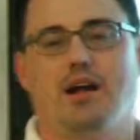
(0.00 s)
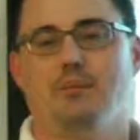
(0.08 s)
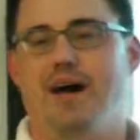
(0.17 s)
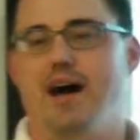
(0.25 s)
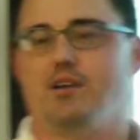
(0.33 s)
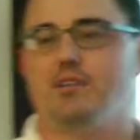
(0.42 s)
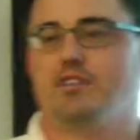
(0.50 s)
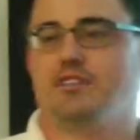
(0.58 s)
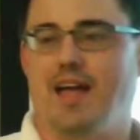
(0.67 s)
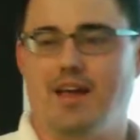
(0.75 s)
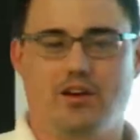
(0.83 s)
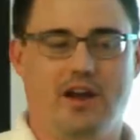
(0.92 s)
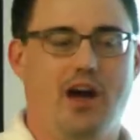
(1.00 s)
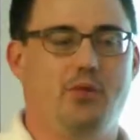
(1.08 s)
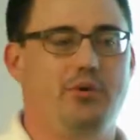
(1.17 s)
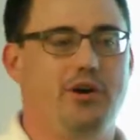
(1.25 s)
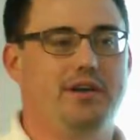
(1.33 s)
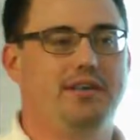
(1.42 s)
about standard
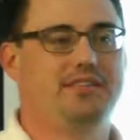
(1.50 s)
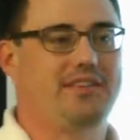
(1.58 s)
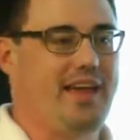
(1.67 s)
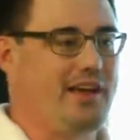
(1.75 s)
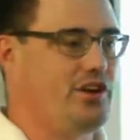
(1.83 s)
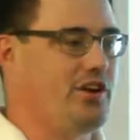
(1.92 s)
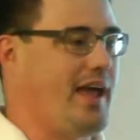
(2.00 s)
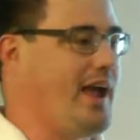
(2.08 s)
output, standard